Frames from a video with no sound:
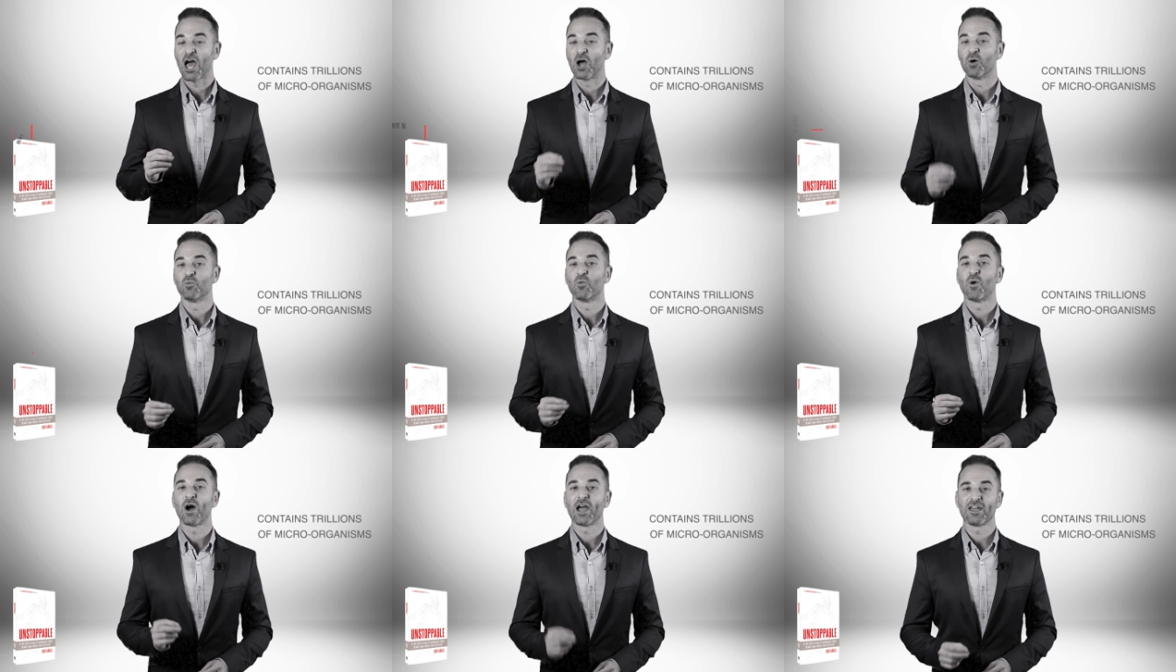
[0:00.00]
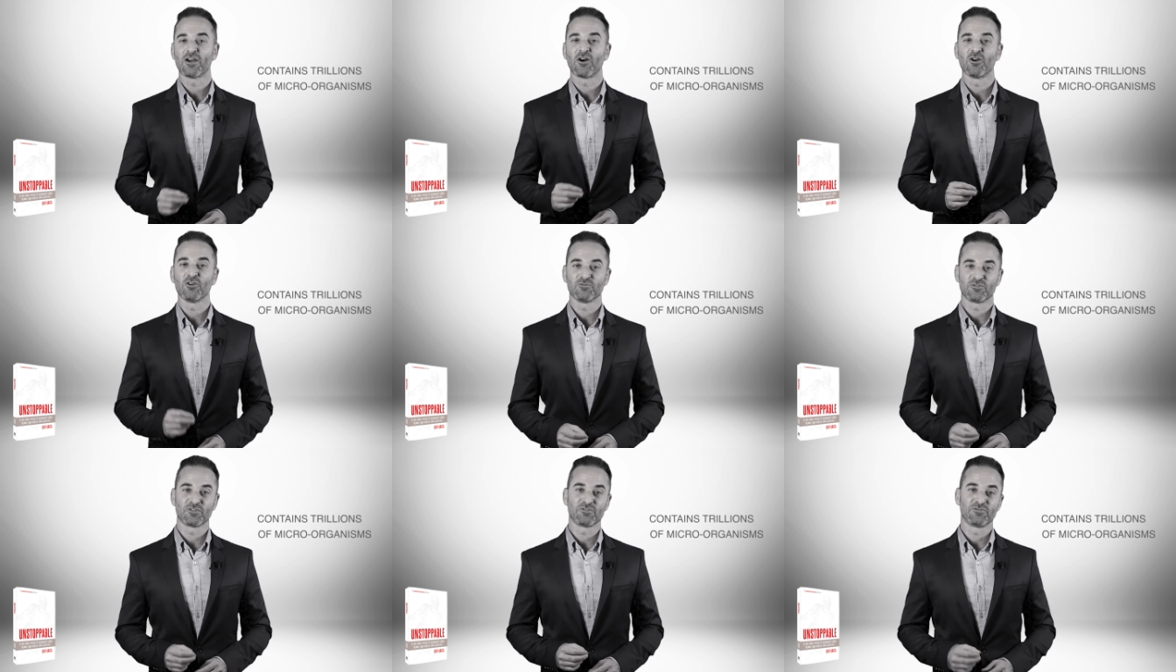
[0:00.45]
and weigh
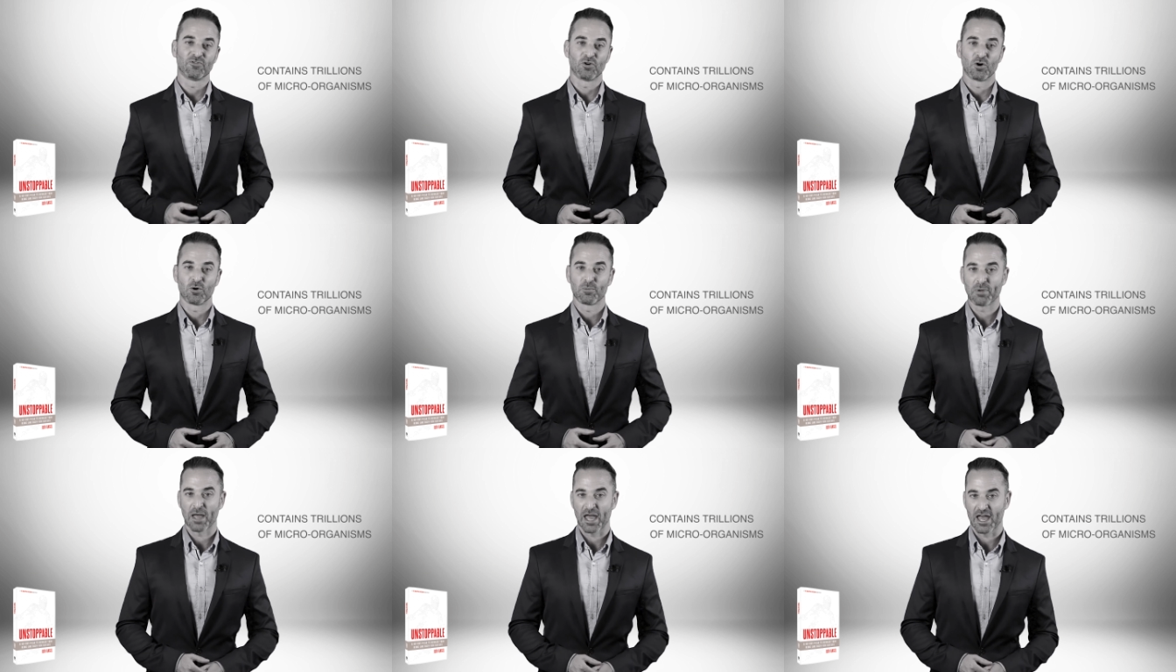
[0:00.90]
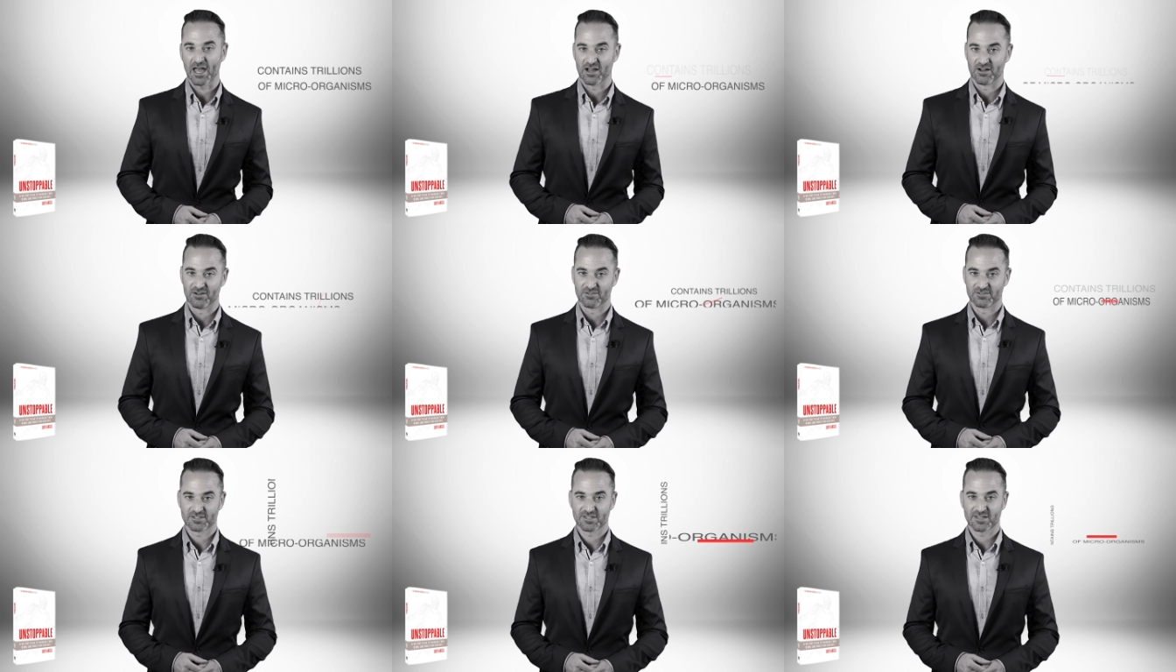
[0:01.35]
over 4
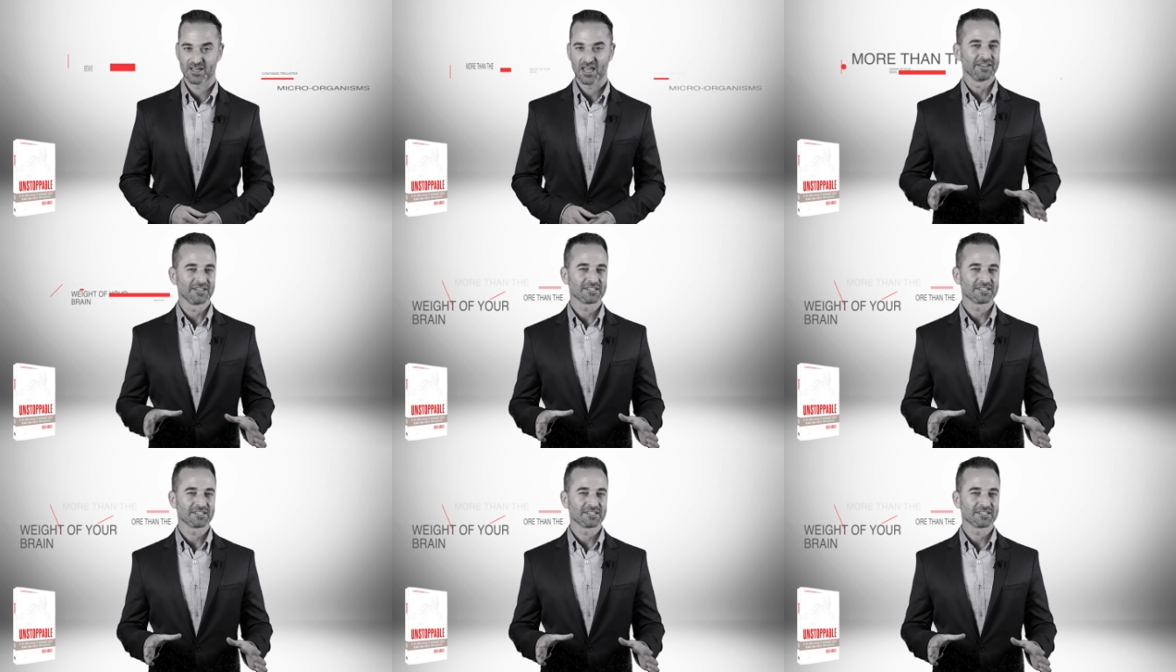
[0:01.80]
pounds.